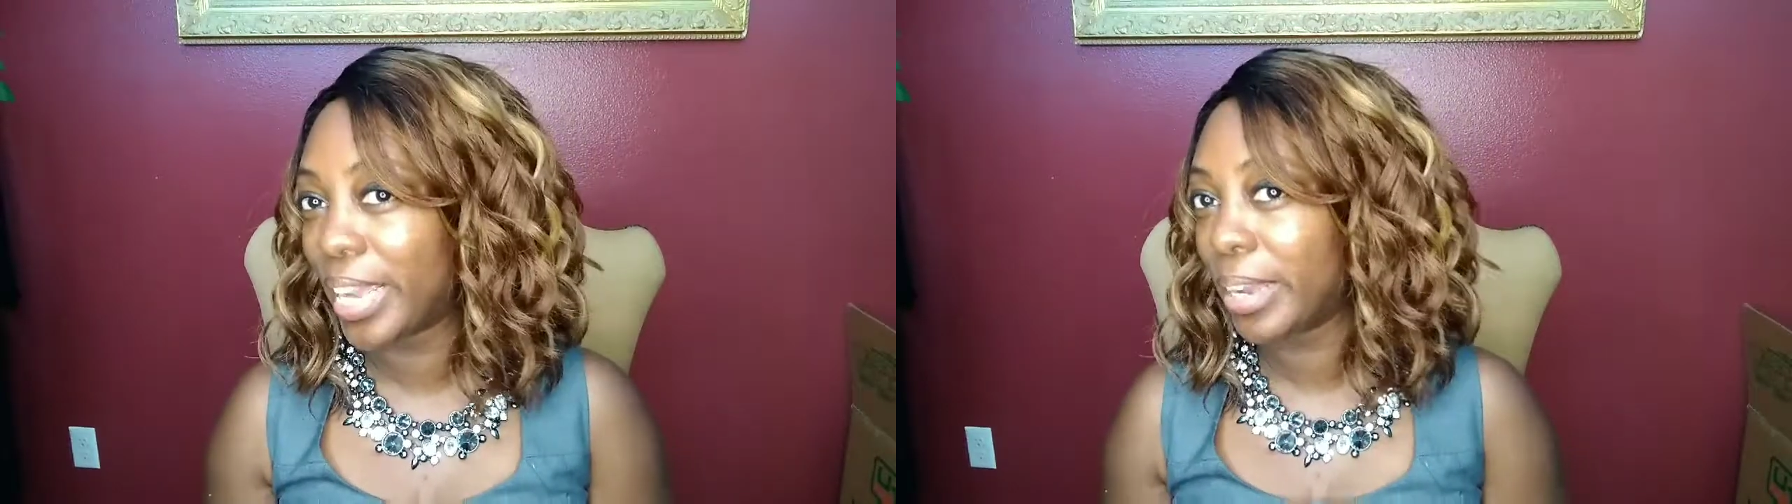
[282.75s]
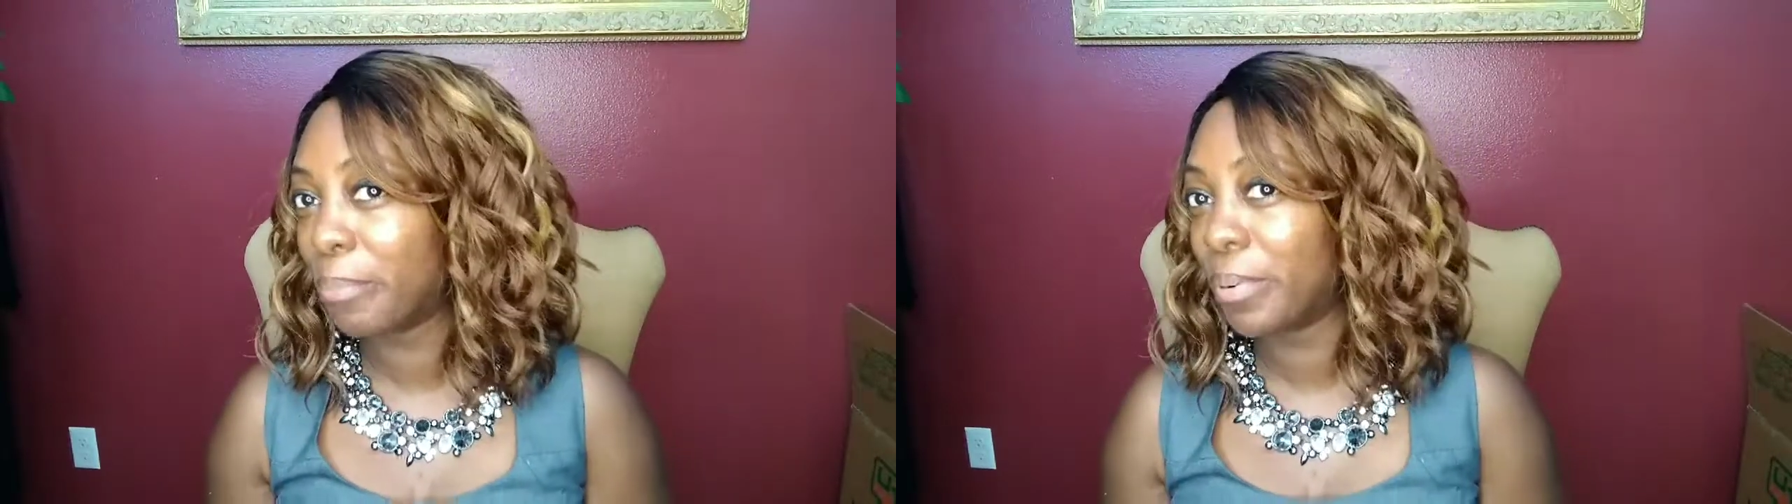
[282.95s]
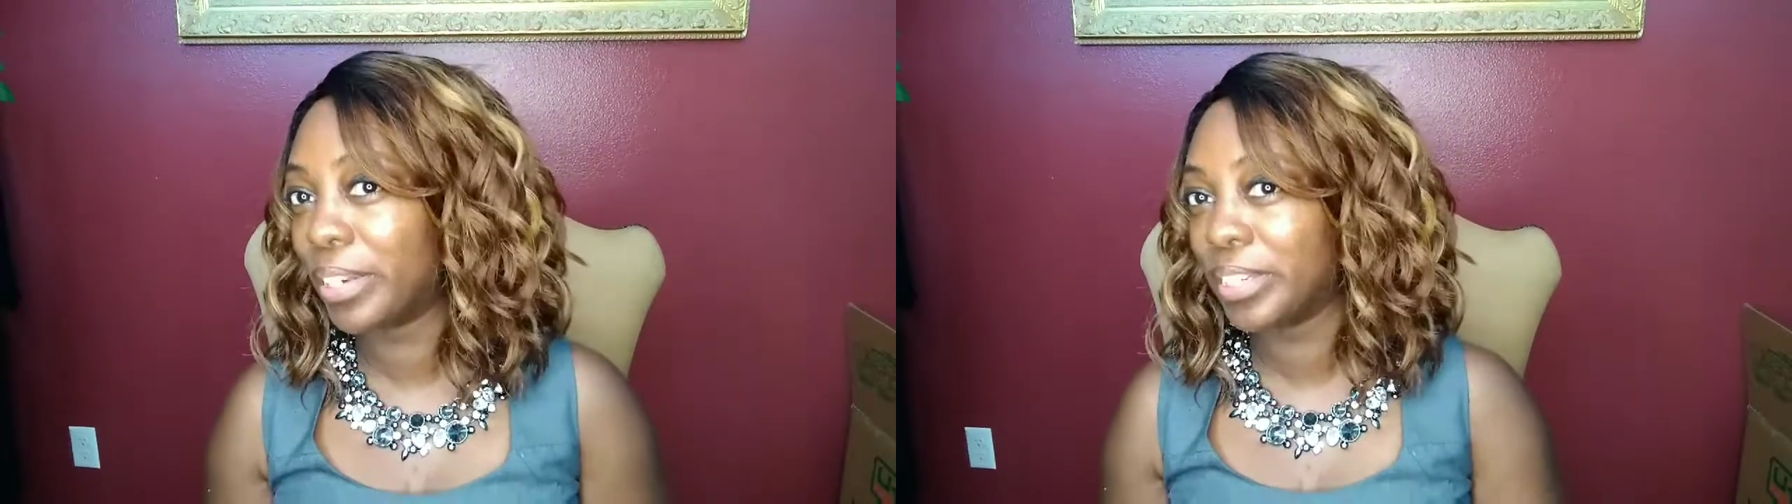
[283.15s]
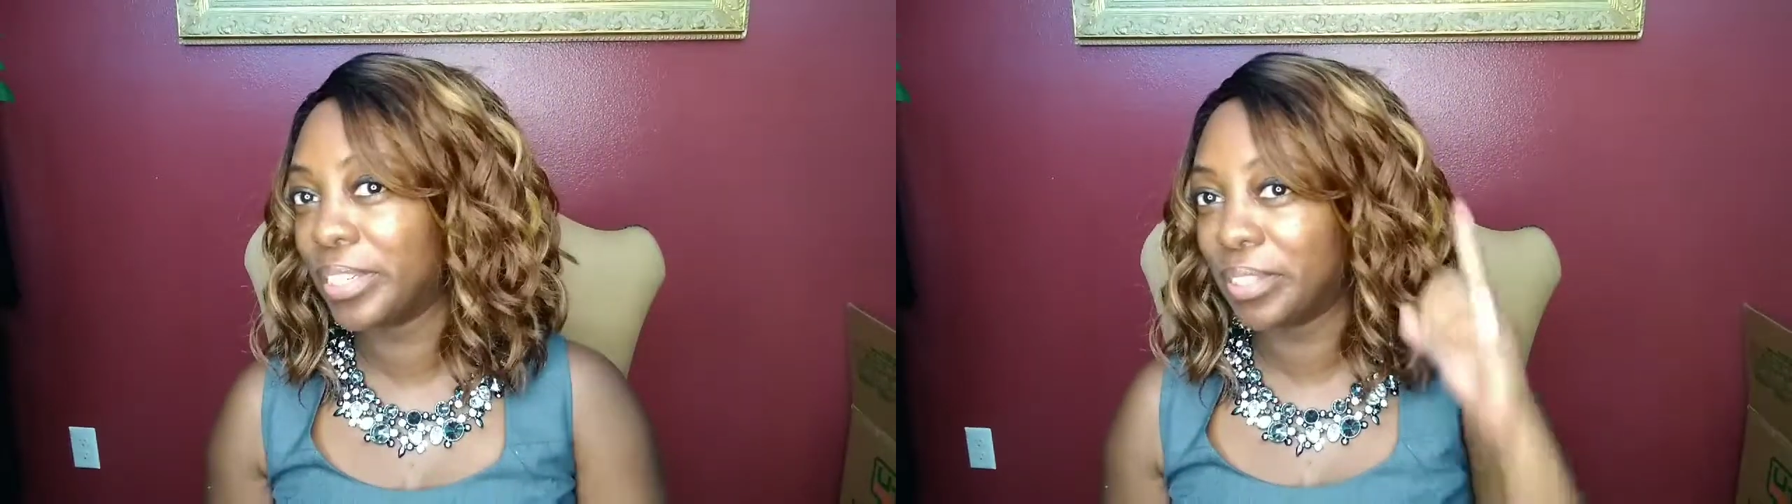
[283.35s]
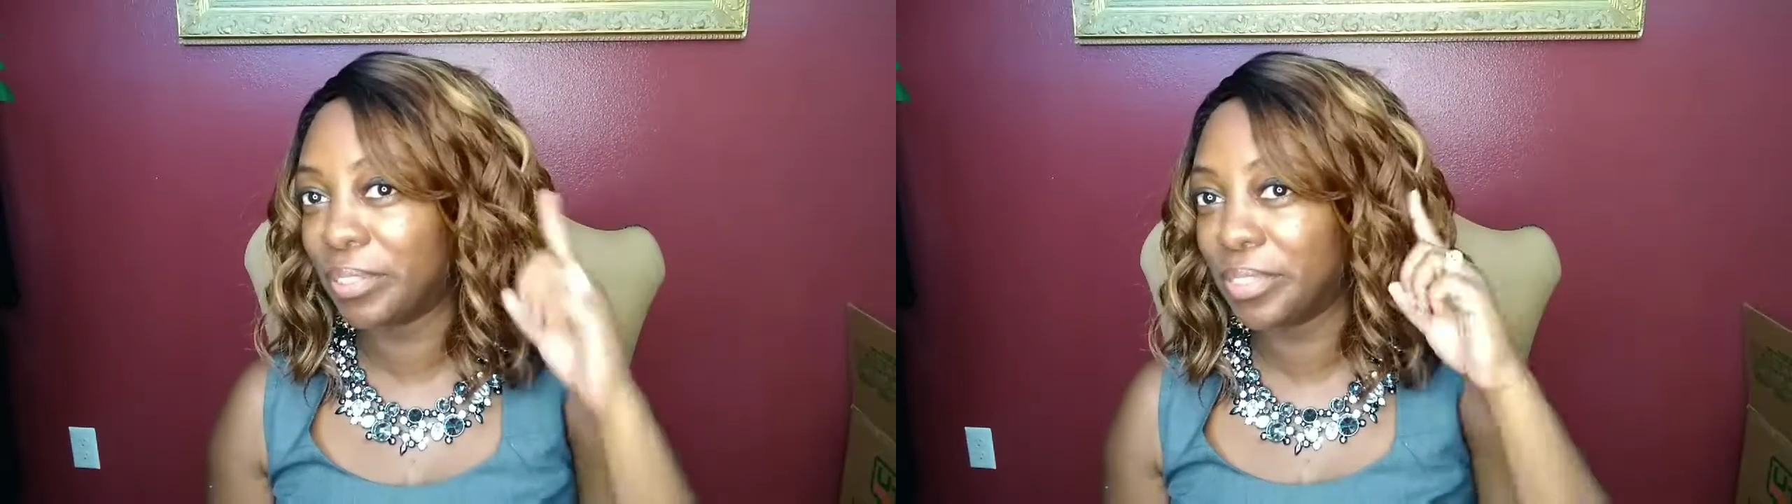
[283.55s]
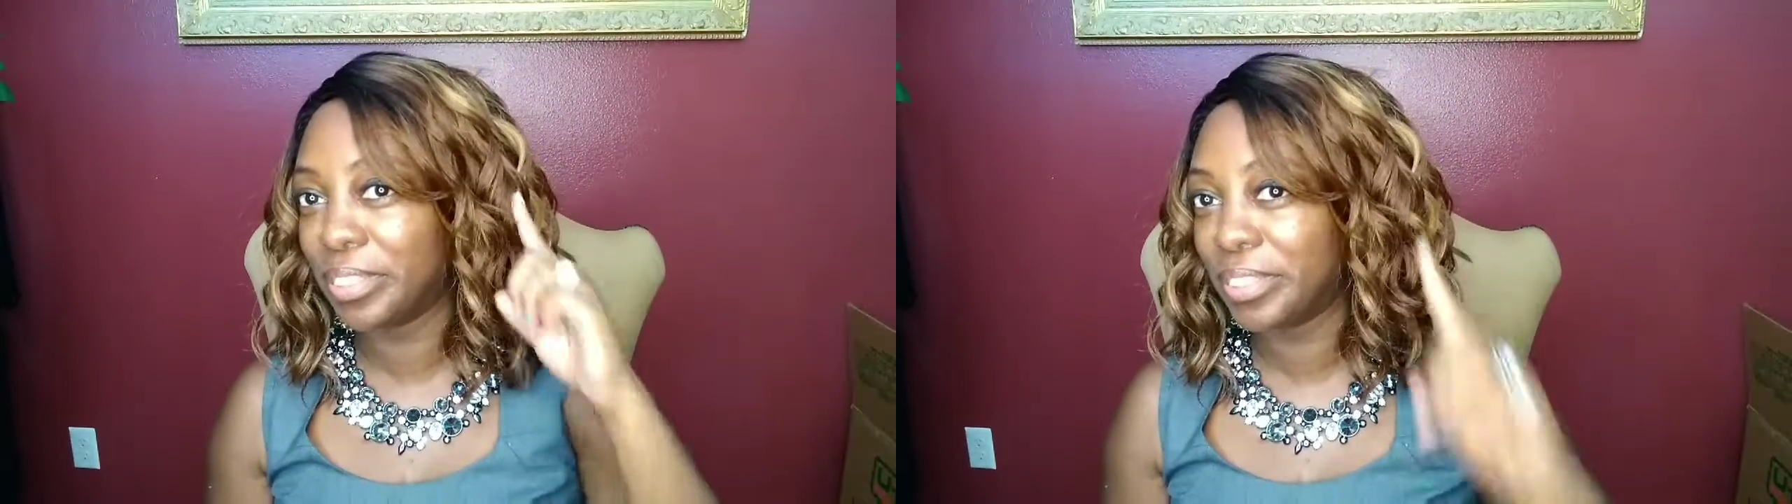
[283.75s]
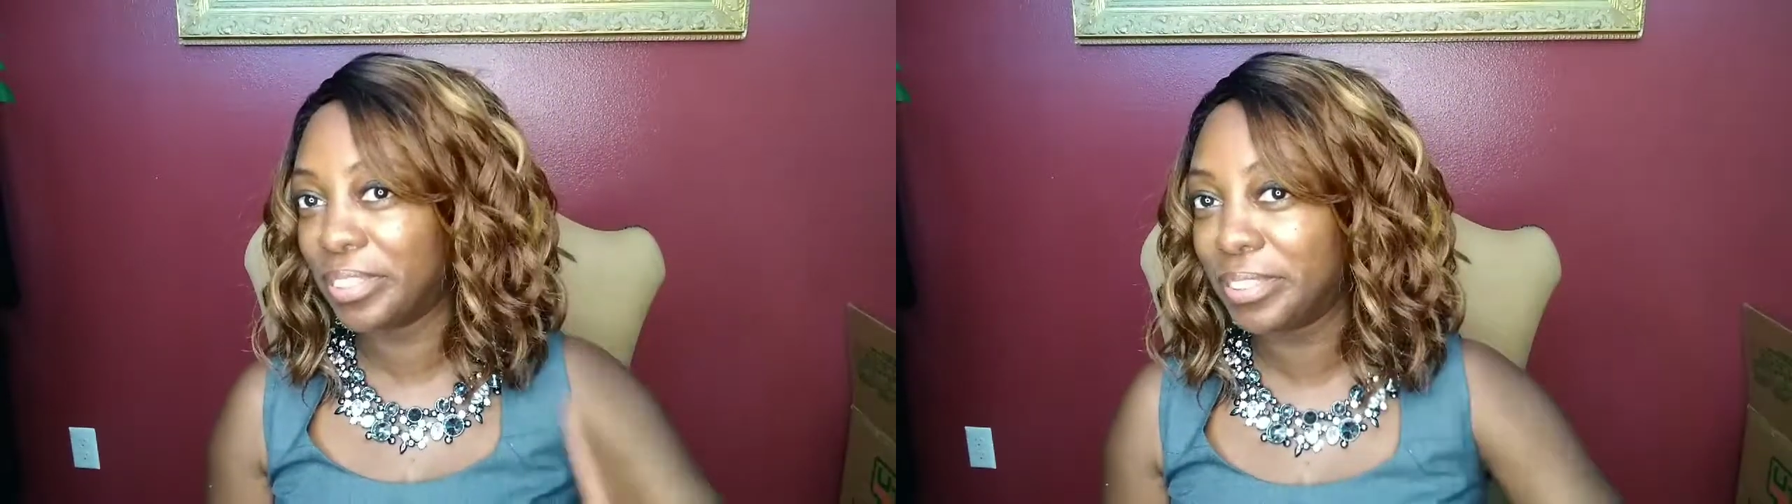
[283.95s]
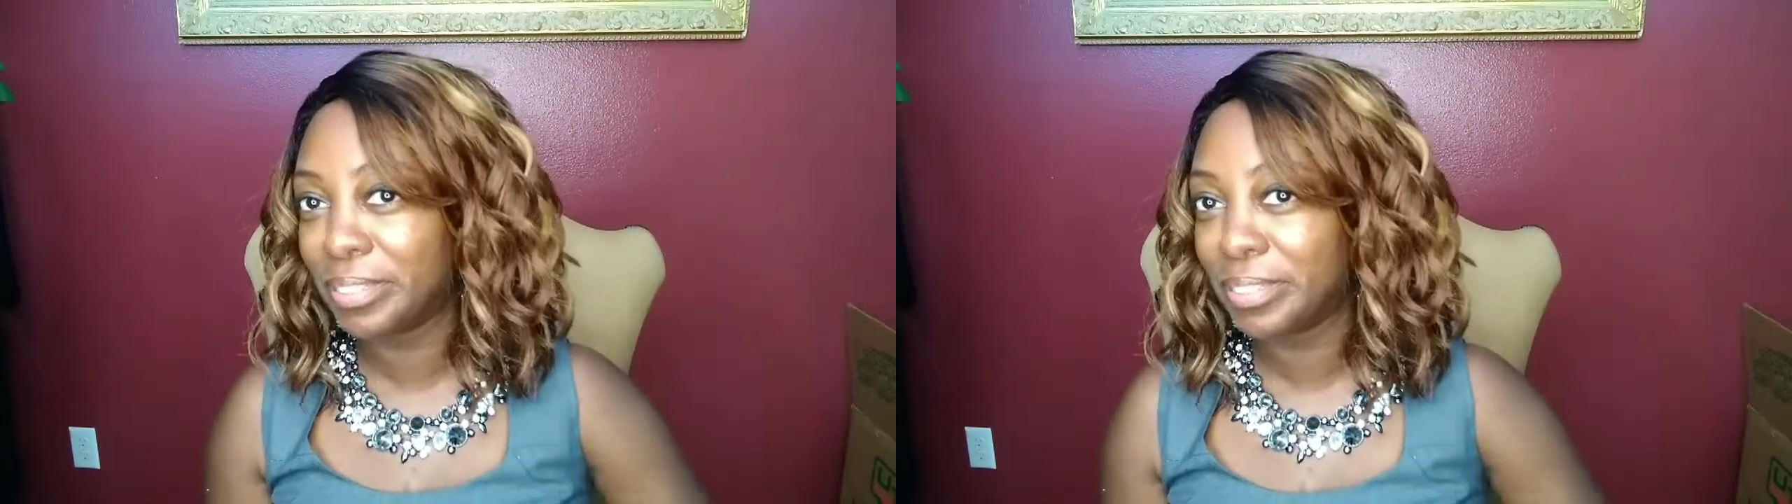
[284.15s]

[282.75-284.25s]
I'll probably get another one of these.